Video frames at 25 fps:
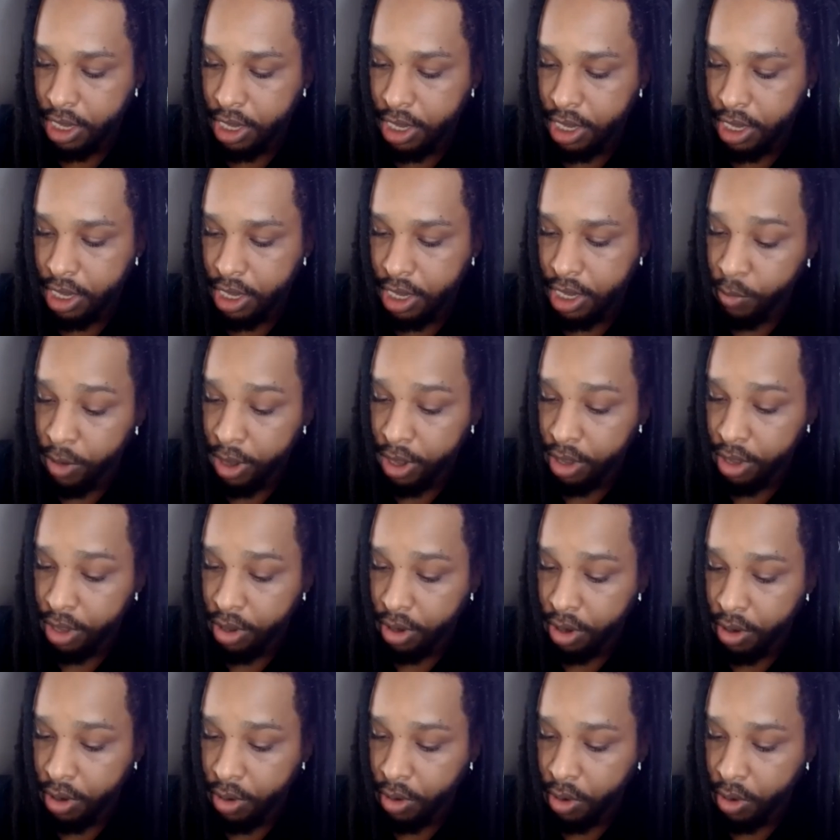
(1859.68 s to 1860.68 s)
Oakland
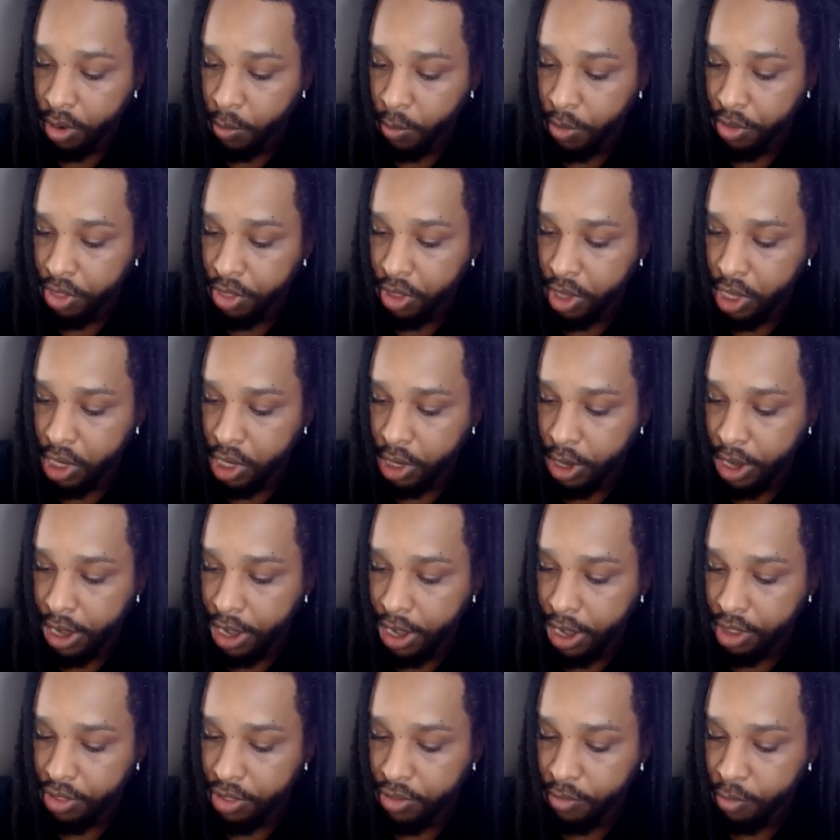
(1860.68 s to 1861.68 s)
finalized
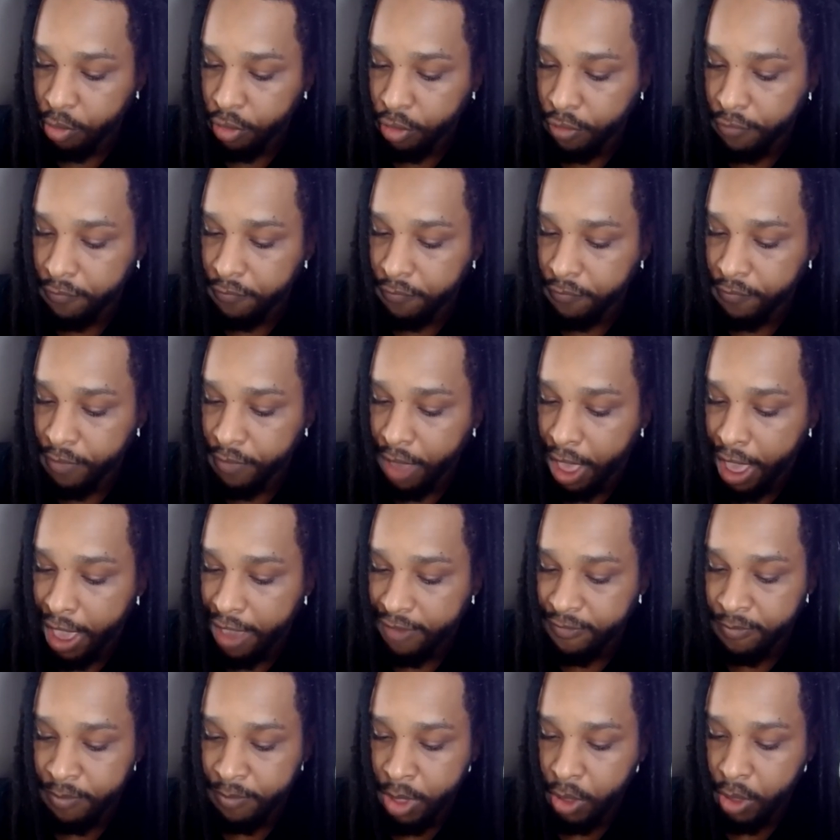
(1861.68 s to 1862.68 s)
their surrender with
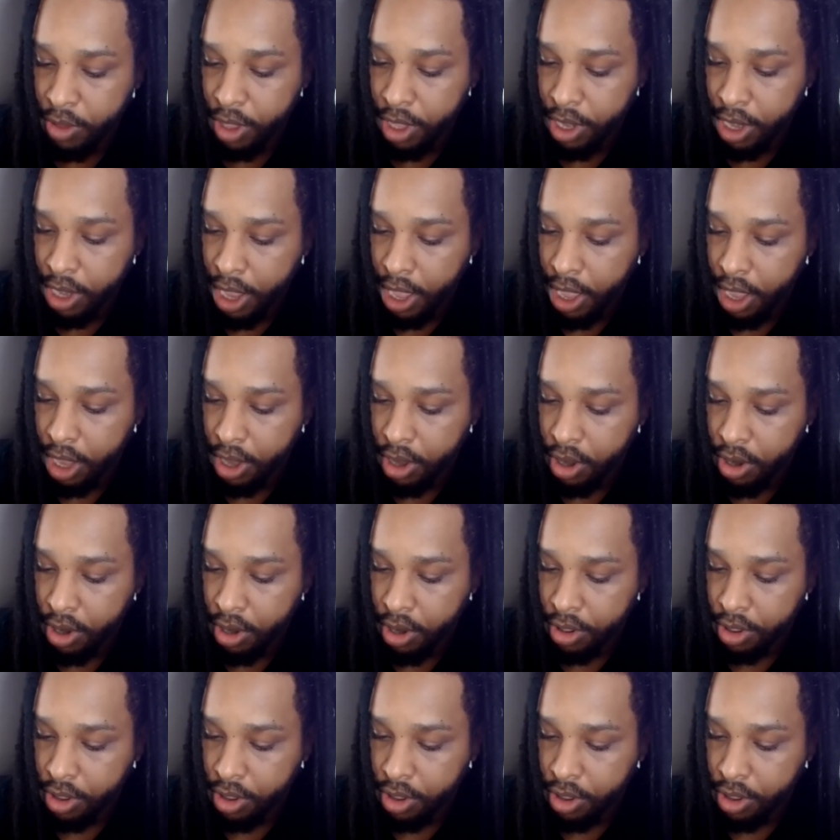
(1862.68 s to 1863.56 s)
a transfer of 5